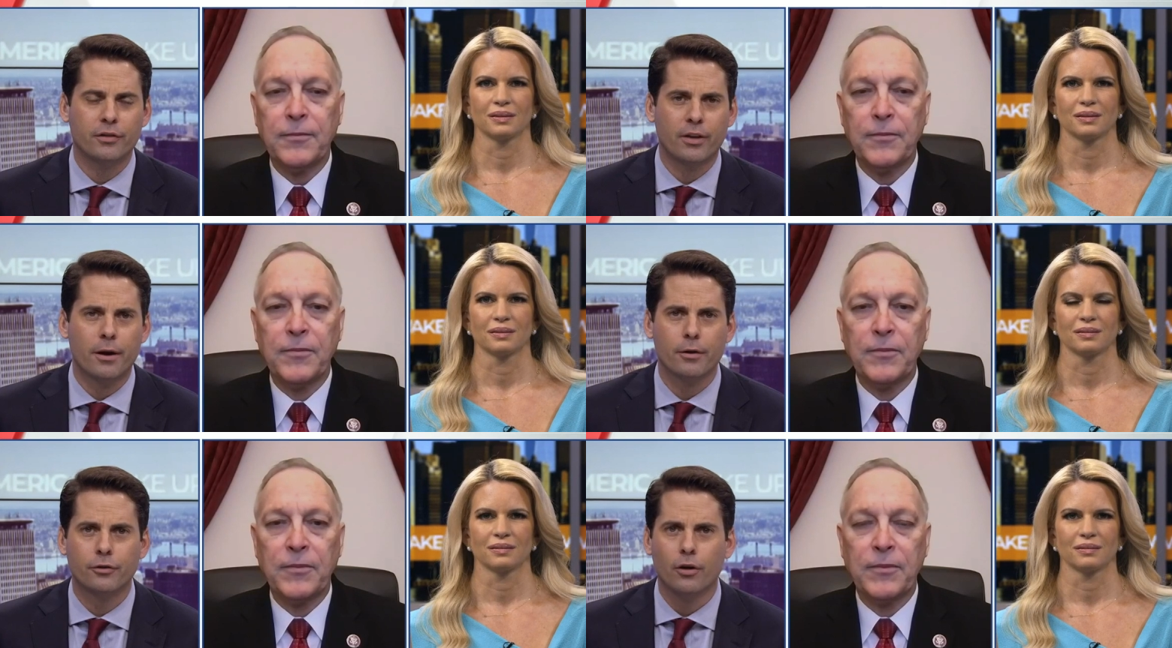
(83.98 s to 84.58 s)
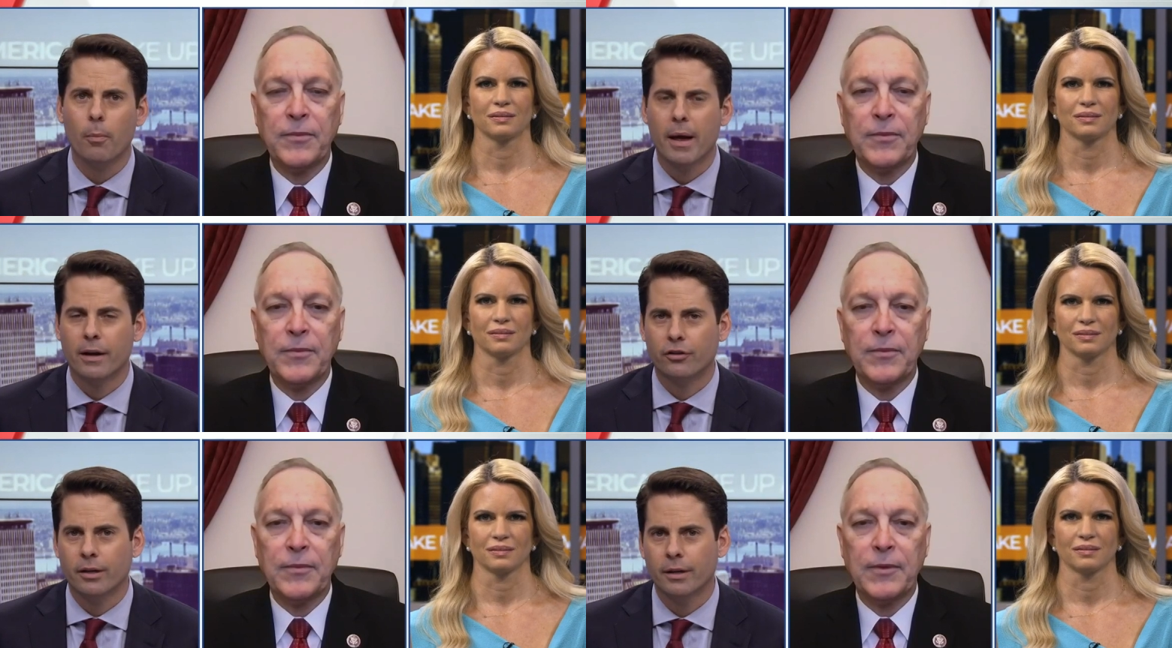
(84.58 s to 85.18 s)
Speaker 1: Senator Joe
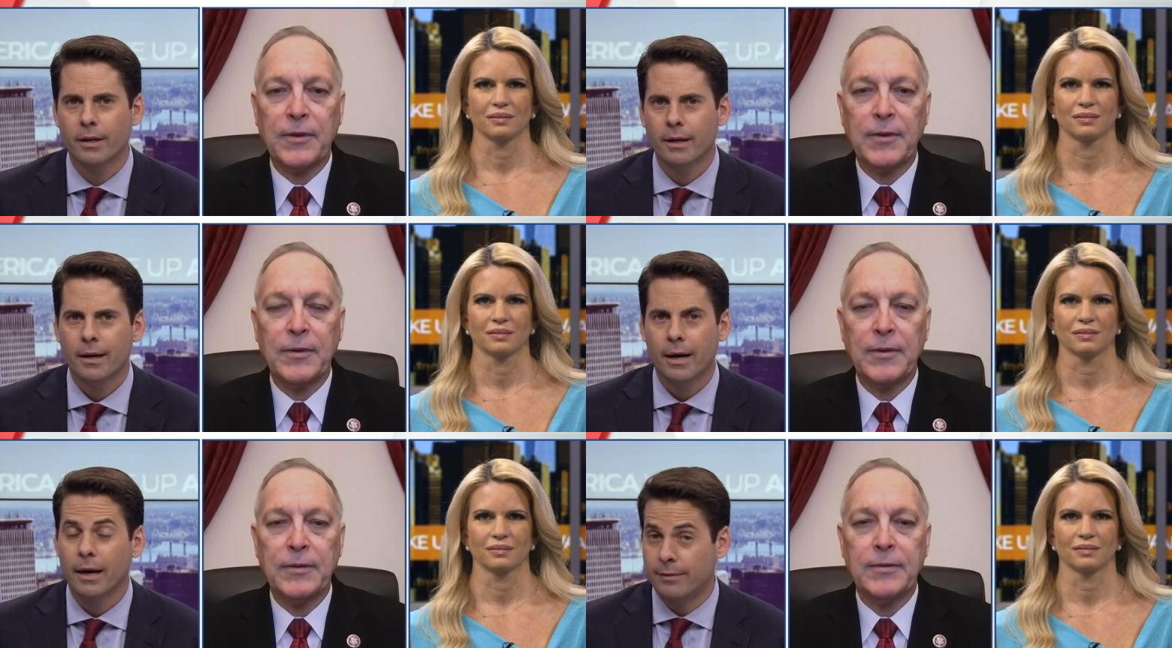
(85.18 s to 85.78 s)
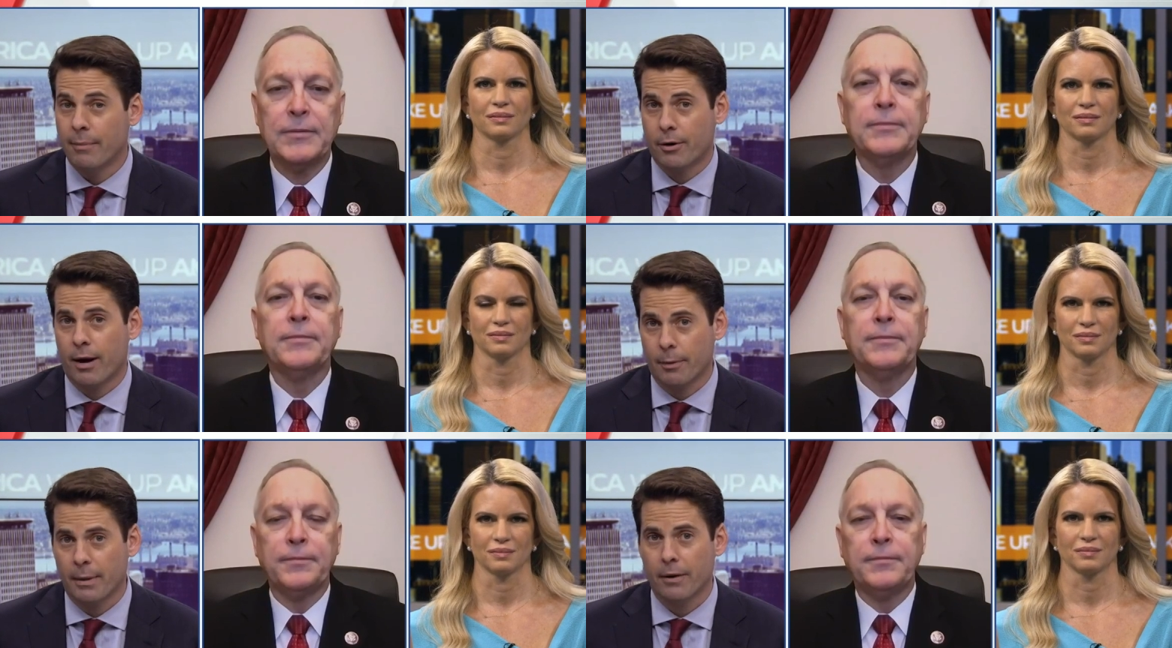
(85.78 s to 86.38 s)
Manchin, uh, a
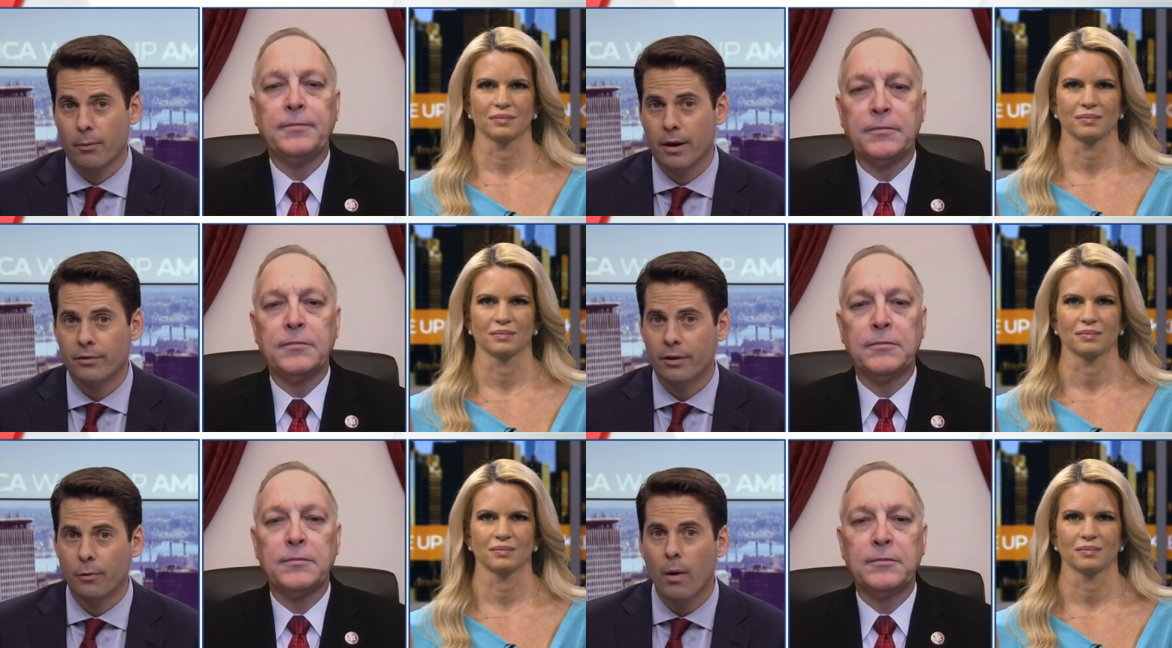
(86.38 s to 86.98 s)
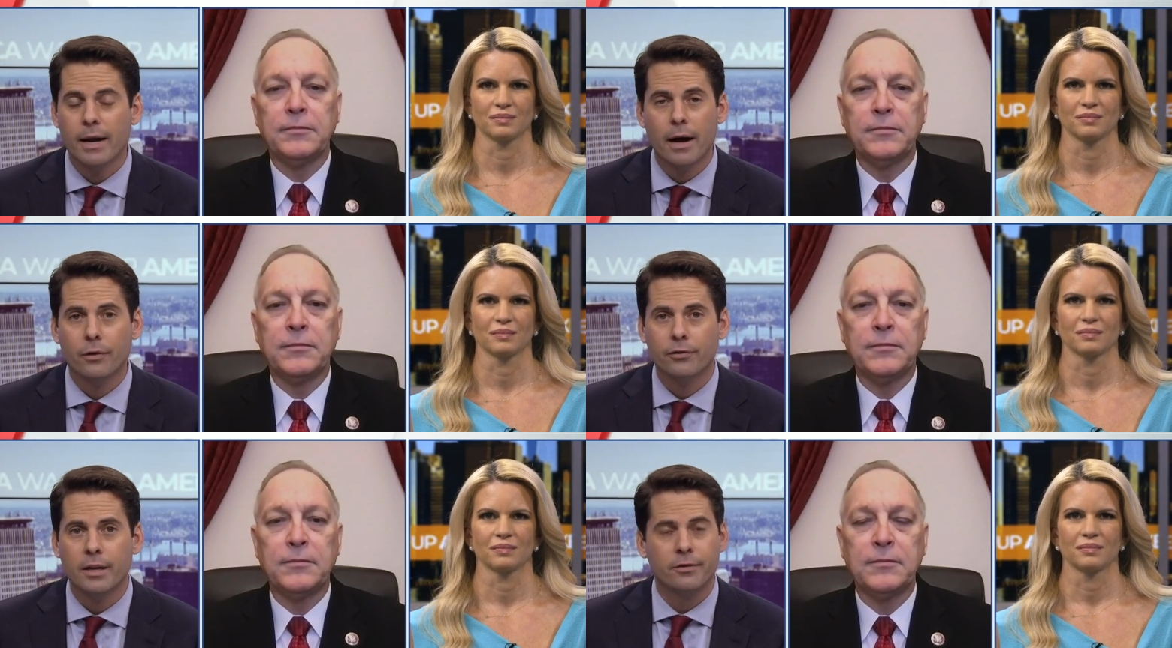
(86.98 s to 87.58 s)
Democrat, by the way, says the White House
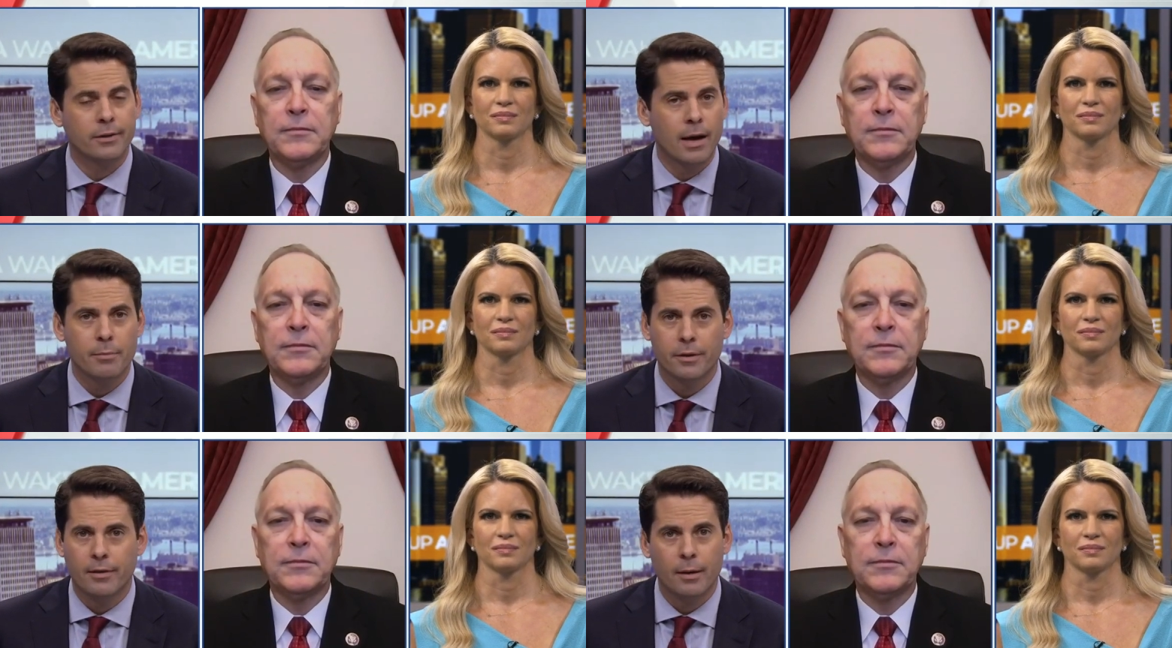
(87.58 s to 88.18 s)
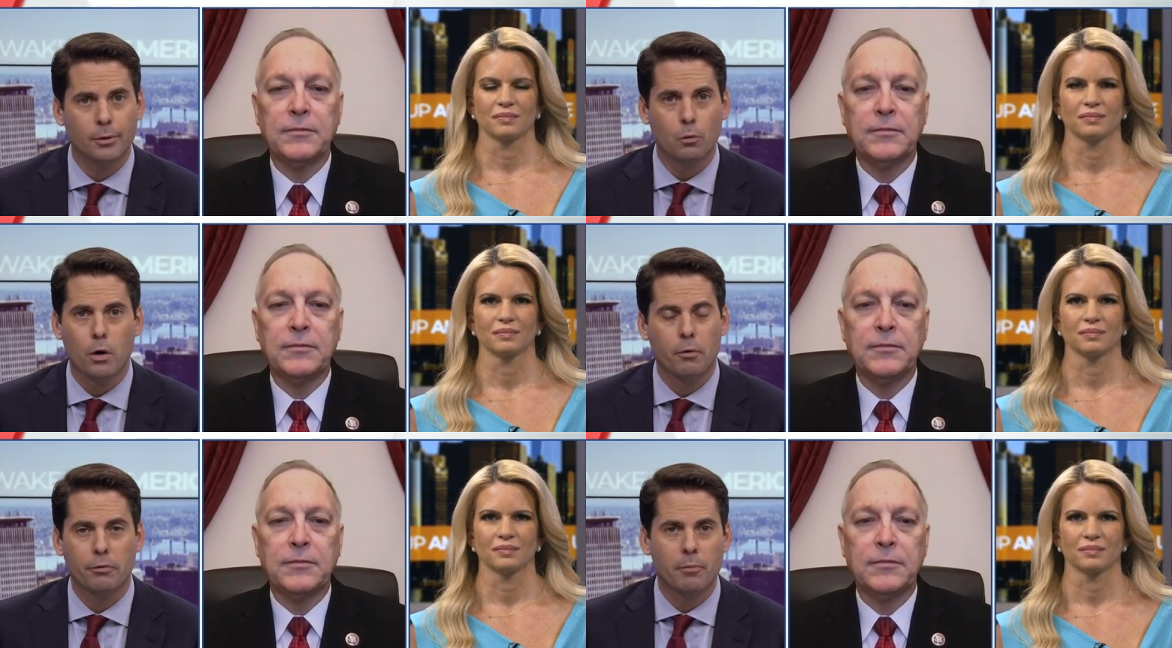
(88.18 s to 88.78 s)
needs to come to the table and work
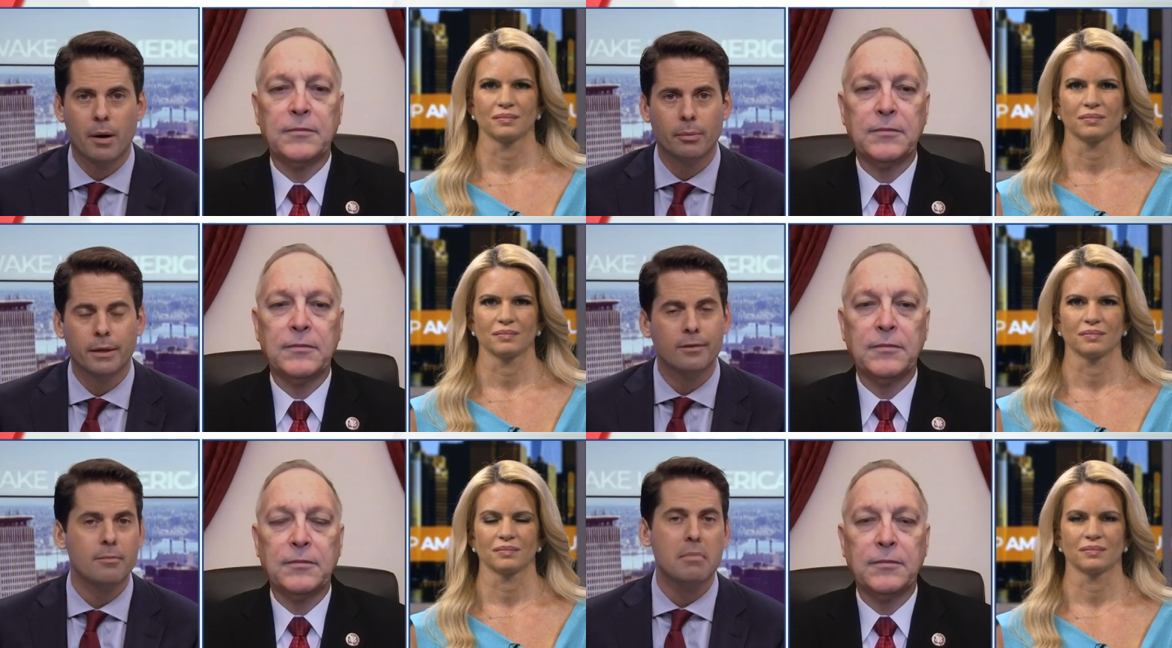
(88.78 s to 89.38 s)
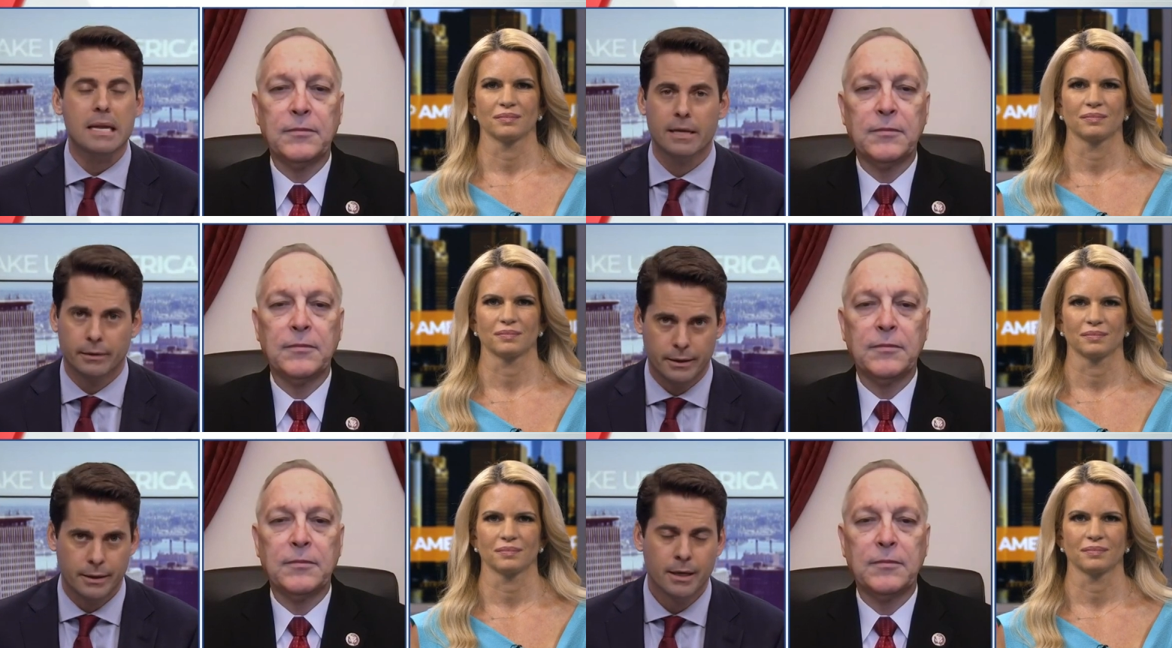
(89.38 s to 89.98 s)
with Republicans
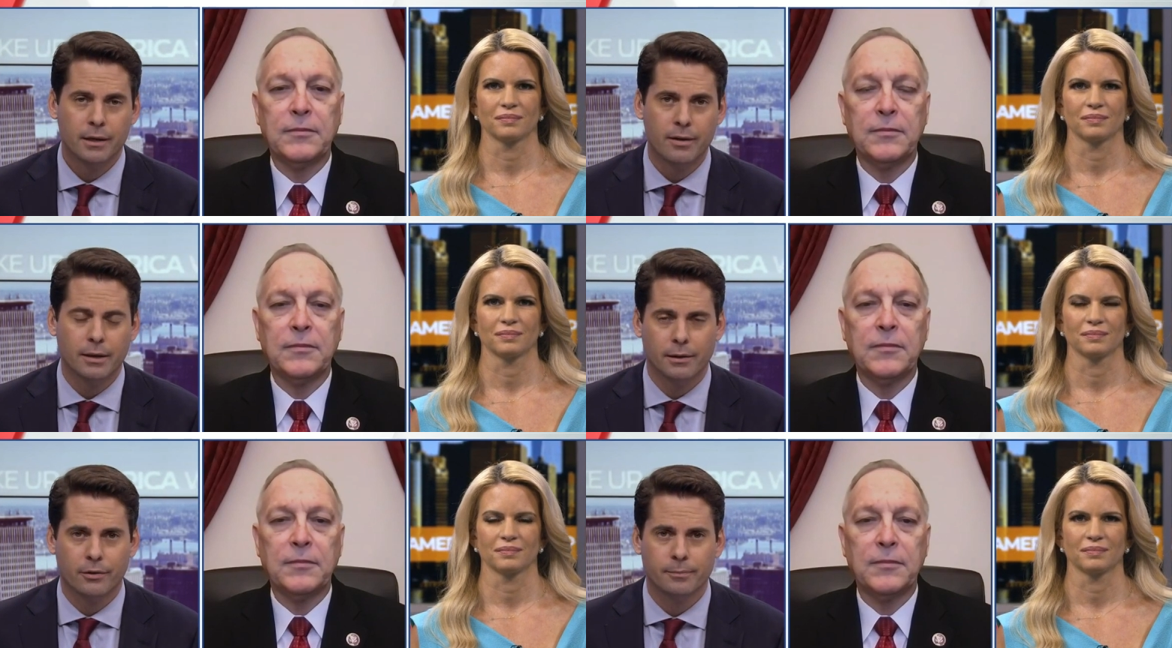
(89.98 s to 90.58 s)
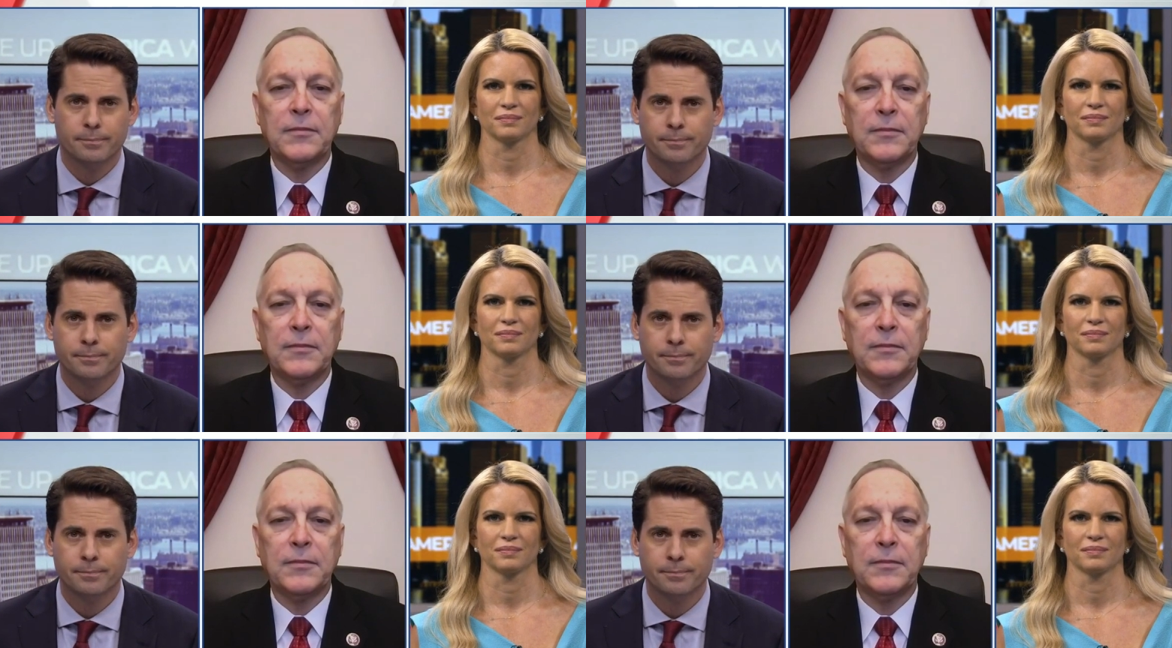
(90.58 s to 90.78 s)
immediately. Take a listen.